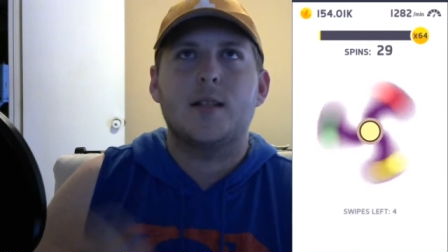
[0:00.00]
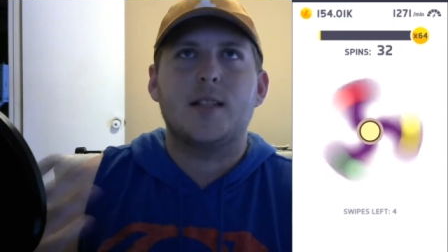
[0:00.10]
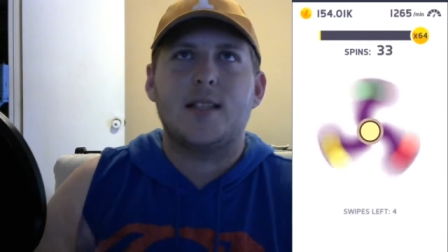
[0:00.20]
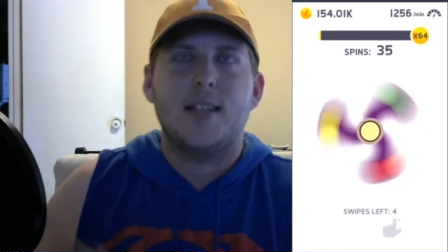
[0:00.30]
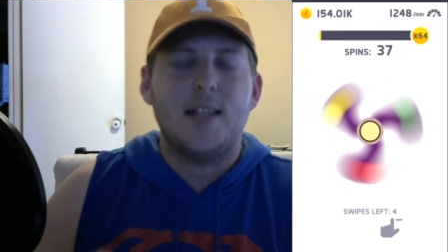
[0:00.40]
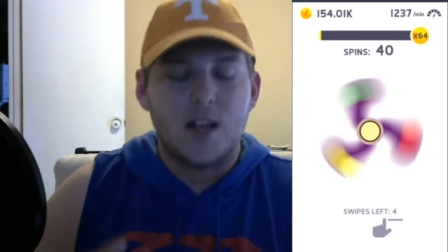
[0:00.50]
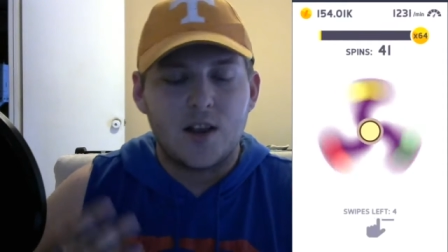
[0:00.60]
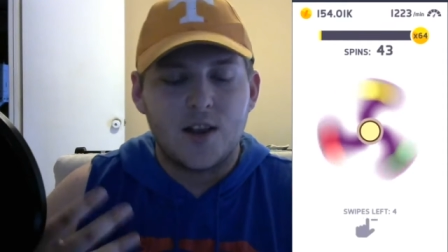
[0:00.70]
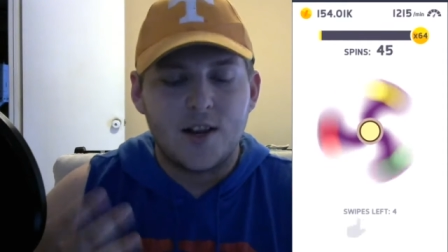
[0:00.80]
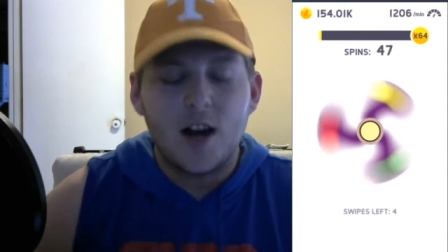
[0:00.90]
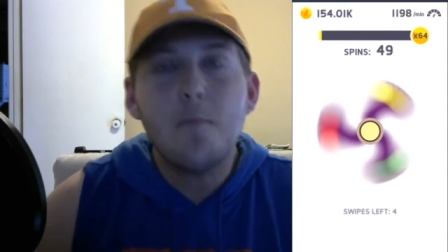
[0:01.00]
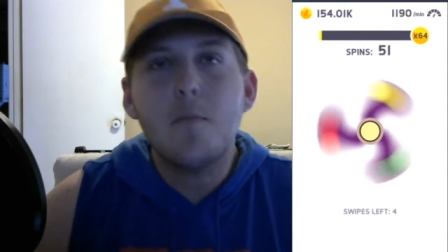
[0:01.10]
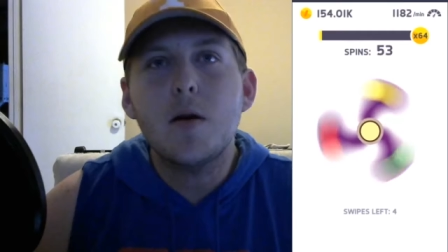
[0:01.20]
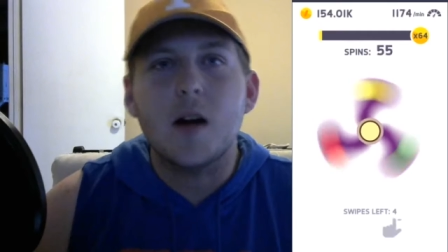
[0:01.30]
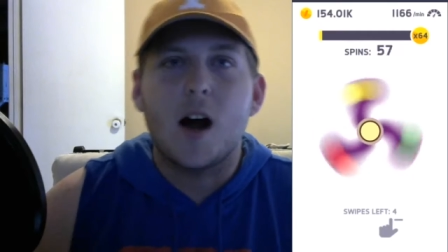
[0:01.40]
See, the
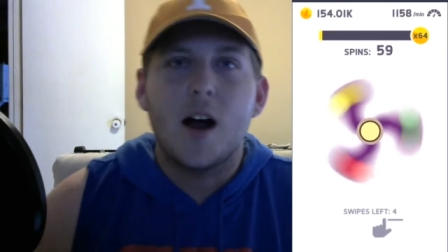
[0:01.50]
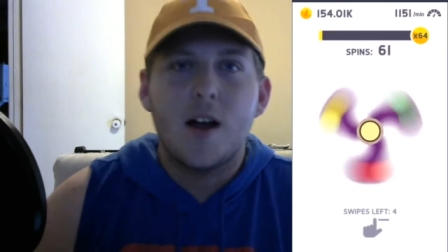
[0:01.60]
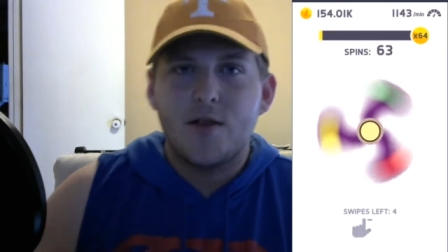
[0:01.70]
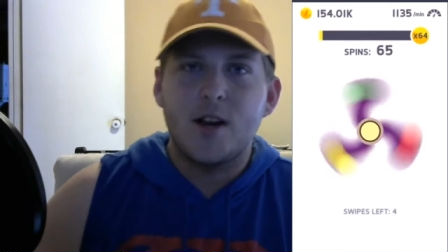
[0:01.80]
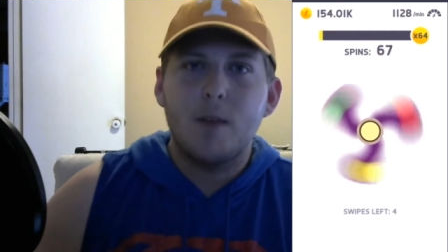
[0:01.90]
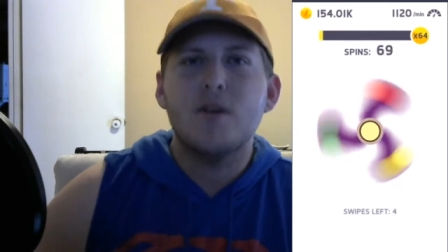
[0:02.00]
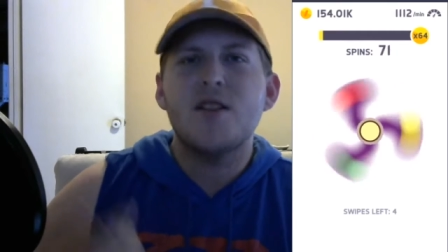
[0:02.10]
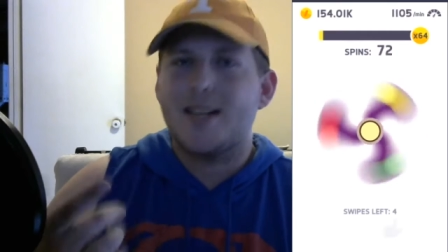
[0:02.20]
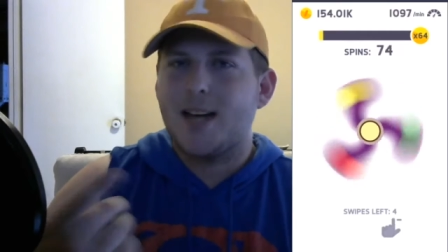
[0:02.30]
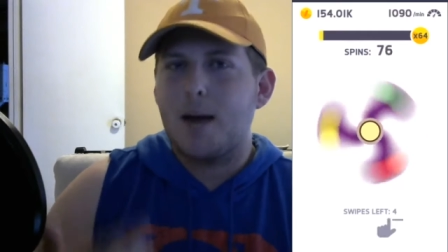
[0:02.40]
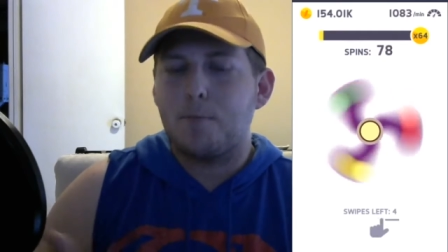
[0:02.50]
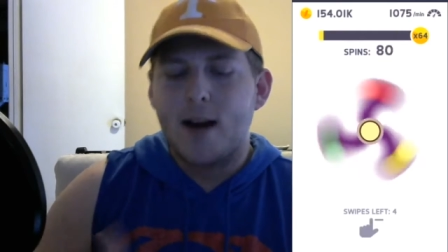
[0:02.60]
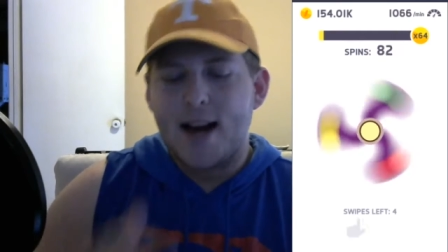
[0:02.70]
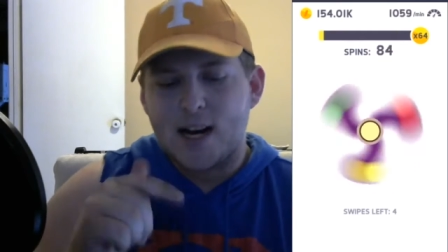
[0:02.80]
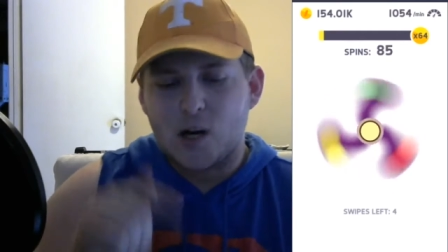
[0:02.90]
number the number in the top
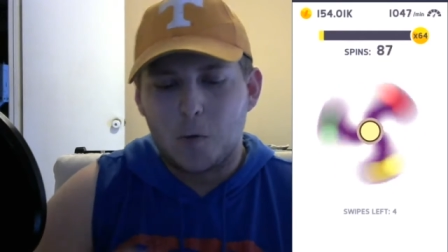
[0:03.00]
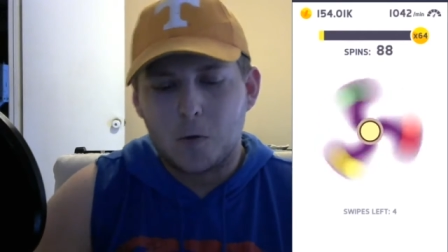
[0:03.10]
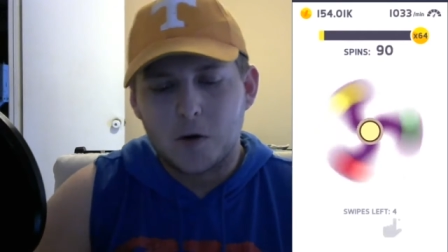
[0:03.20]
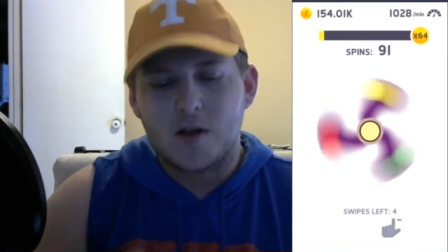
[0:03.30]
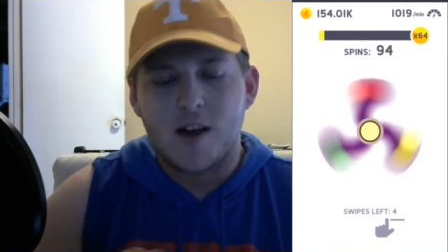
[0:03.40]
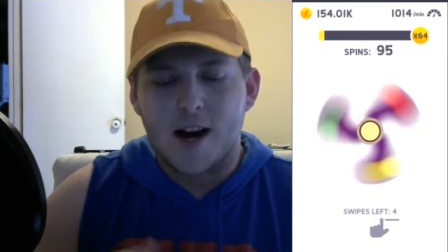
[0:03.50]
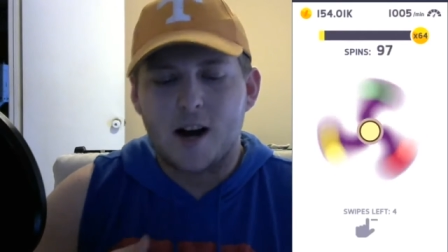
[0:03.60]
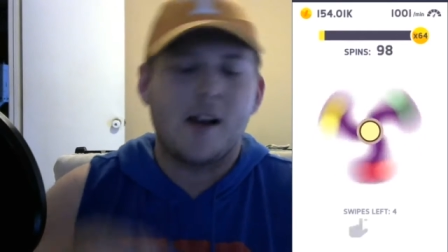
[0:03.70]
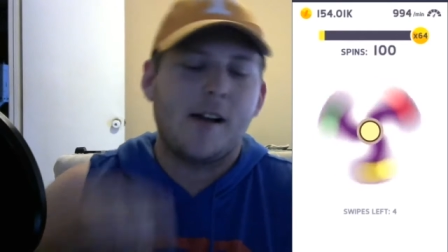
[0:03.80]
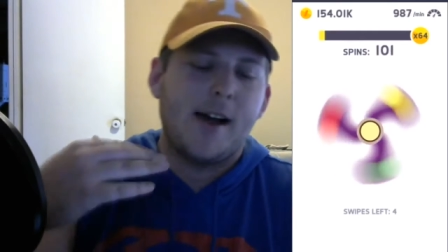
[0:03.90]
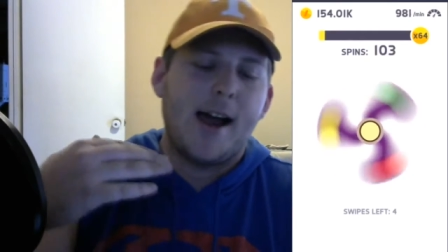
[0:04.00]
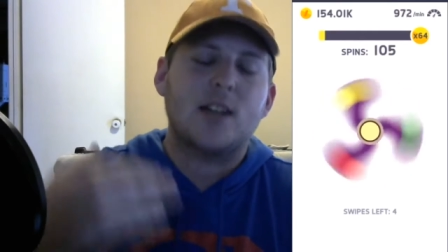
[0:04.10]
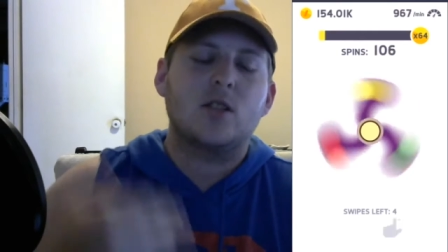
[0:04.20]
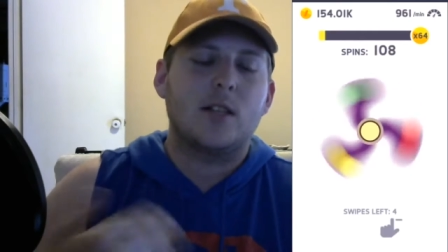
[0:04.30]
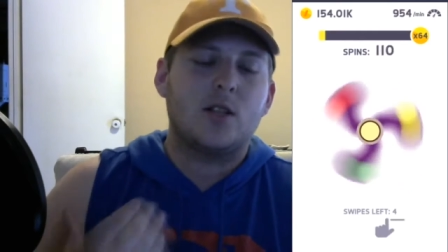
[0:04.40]
right hand corner there
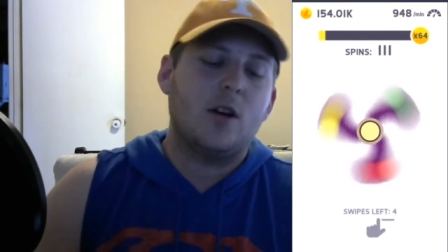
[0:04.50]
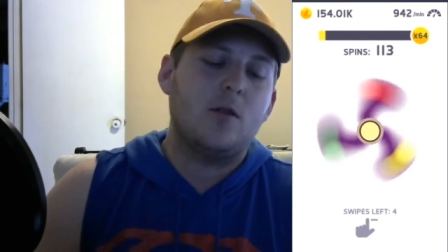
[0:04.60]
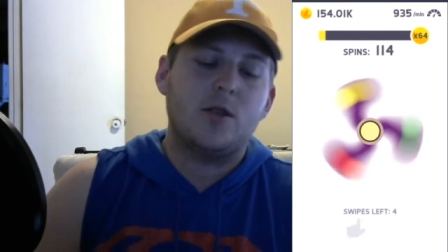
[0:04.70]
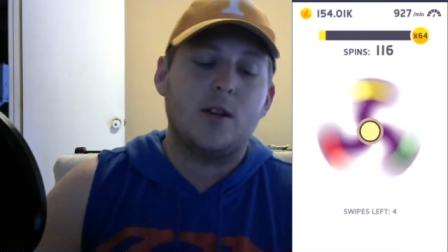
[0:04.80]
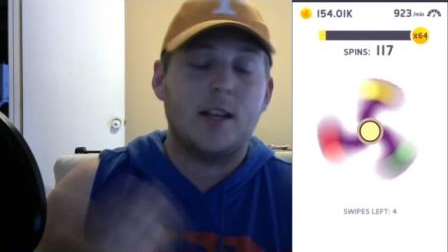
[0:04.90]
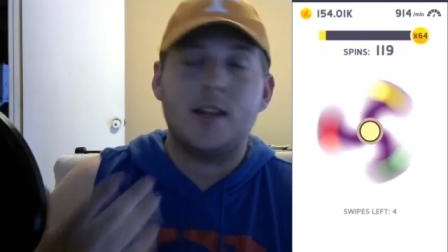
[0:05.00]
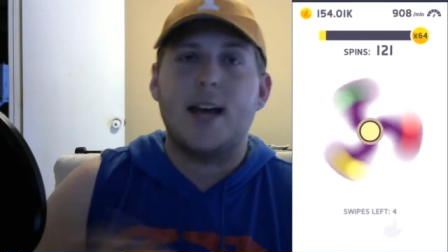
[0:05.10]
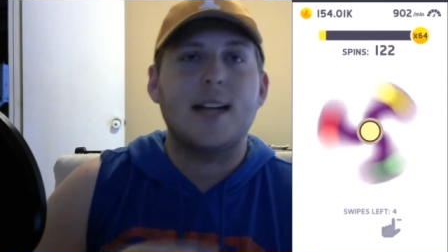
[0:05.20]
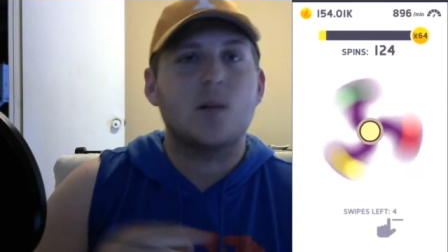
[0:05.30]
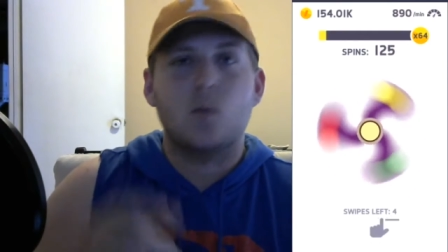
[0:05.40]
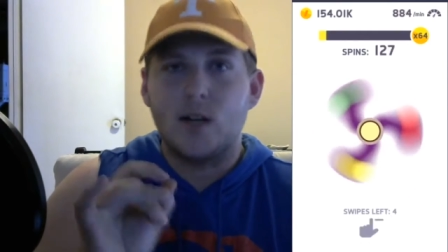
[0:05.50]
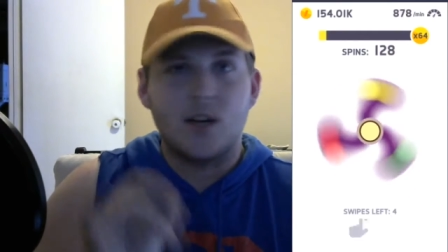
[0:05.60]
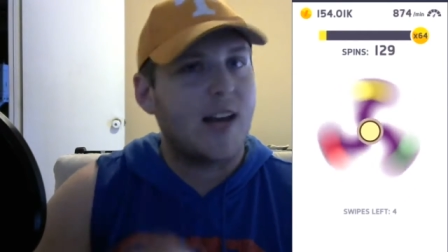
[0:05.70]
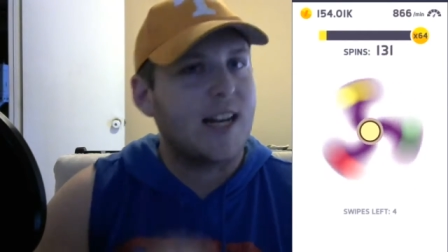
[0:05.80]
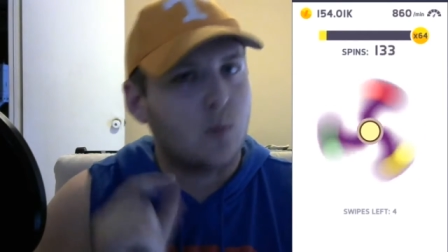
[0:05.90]
actually shows you that's what
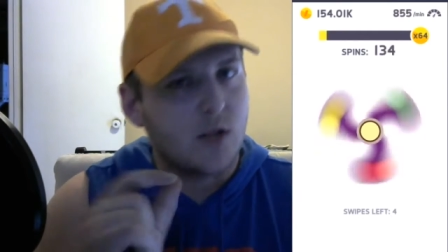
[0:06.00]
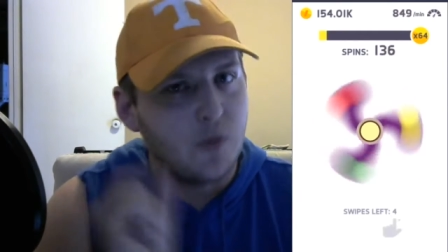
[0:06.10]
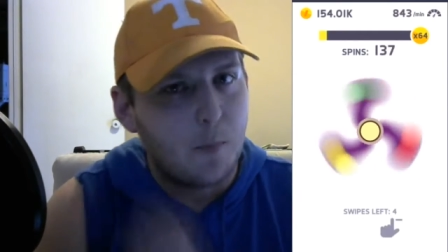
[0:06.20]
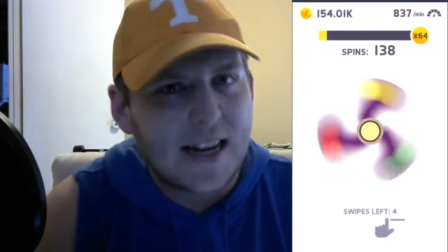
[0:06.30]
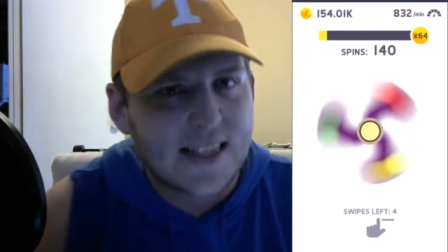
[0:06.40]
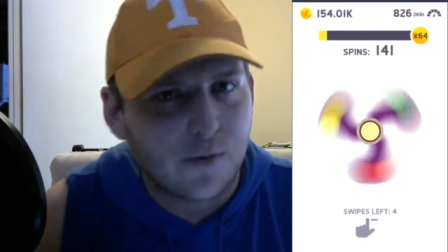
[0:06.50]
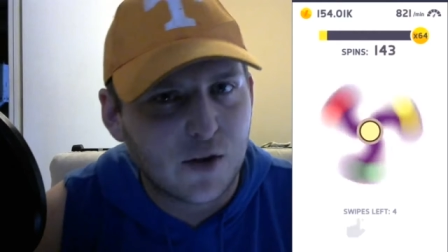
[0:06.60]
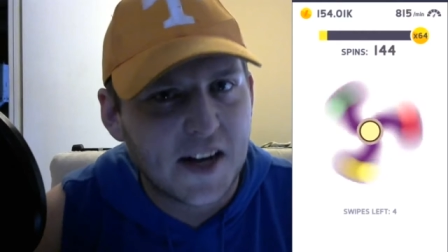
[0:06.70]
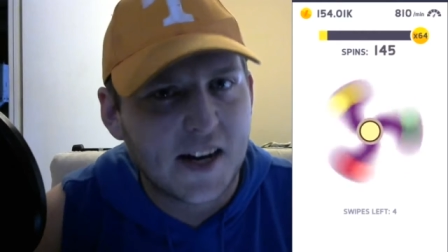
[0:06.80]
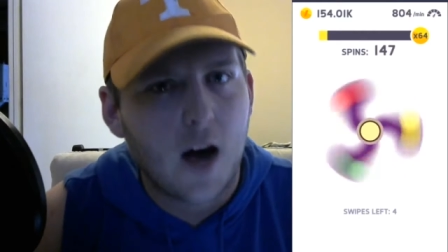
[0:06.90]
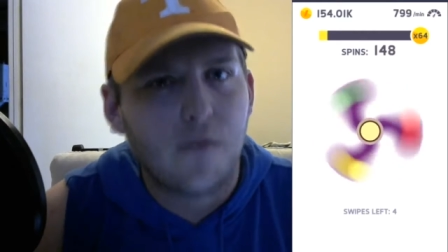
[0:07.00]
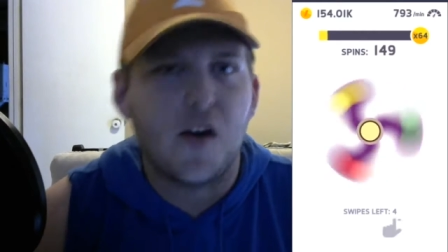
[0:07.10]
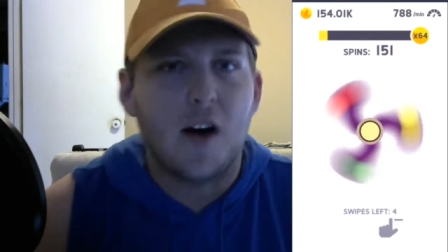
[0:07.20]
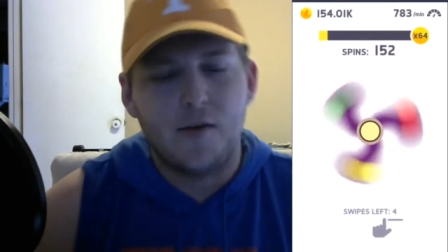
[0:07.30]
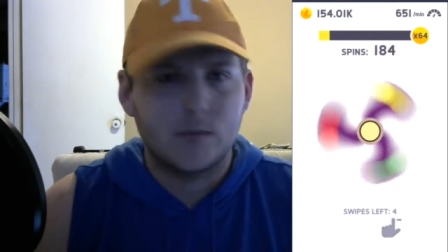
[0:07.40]
that's what you base everything off
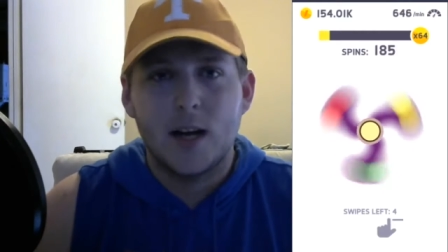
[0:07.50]
of.